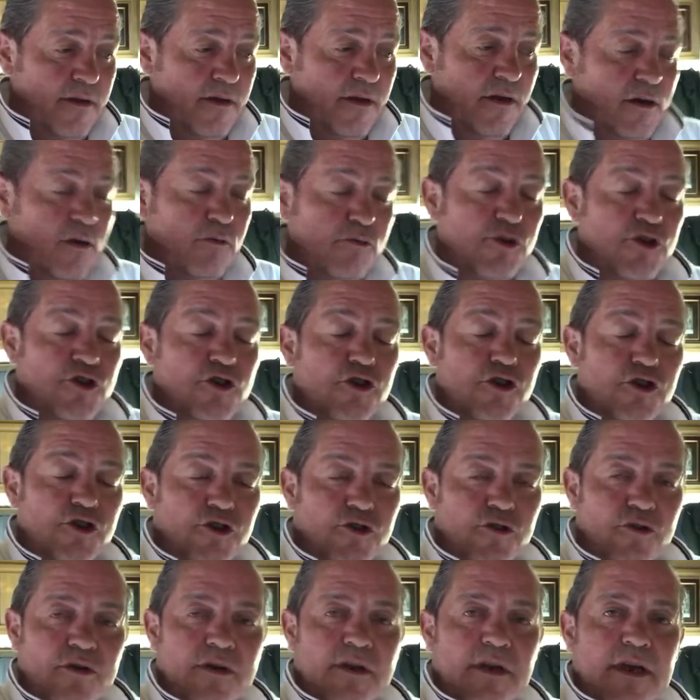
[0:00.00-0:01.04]
I was just
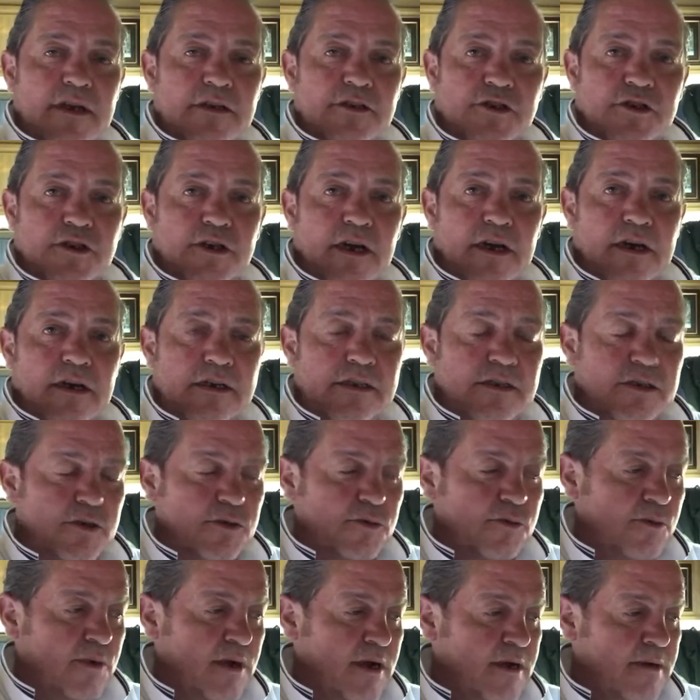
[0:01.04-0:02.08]
on the edge of going
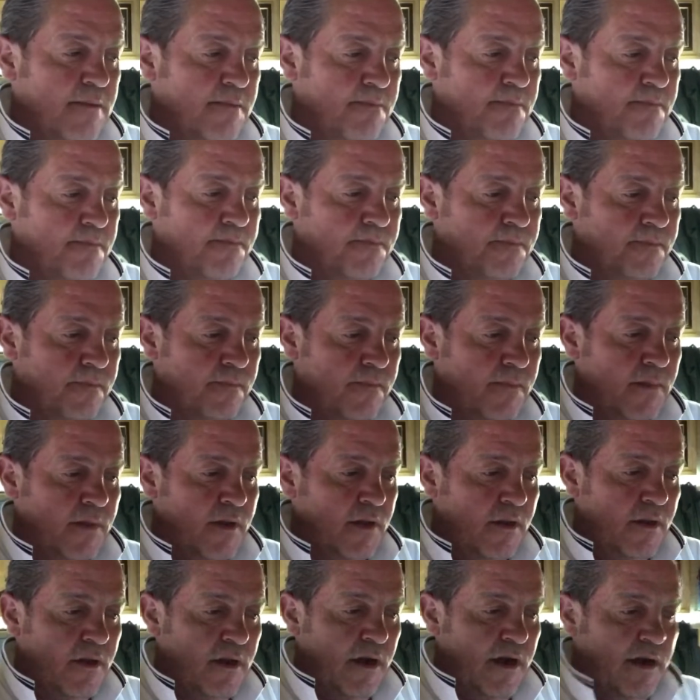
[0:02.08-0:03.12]
to, um,
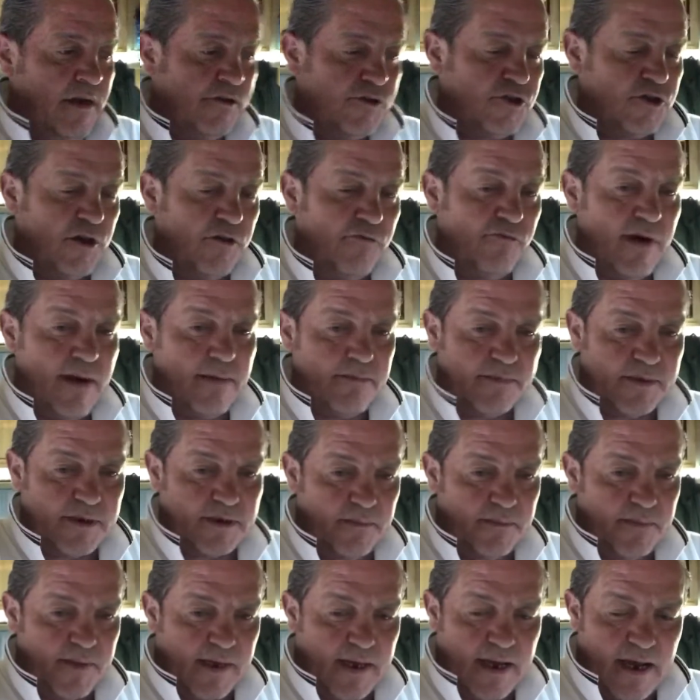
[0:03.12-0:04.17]
literally wrapped
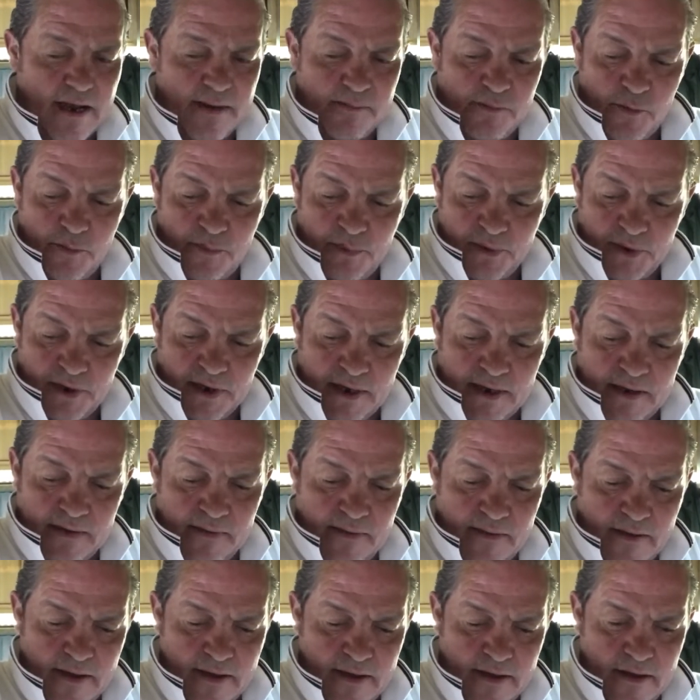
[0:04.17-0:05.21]
up the cable, put it in
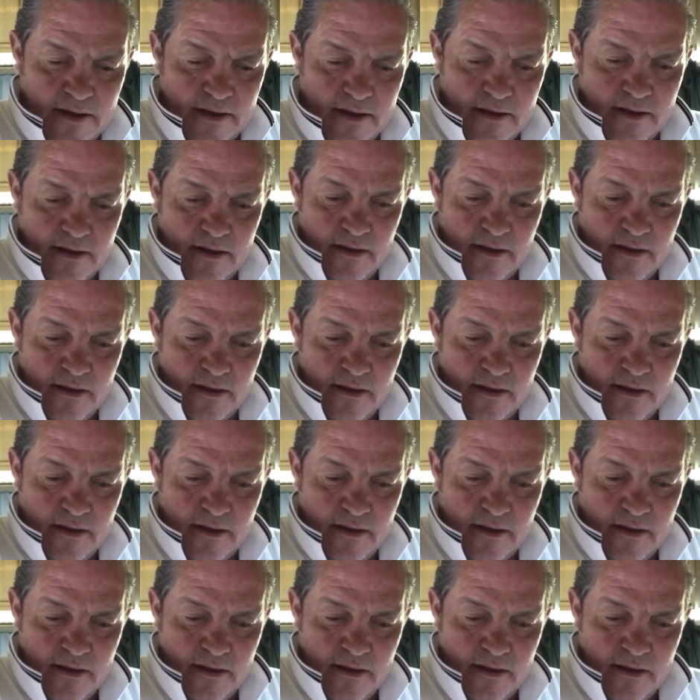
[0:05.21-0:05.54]
there,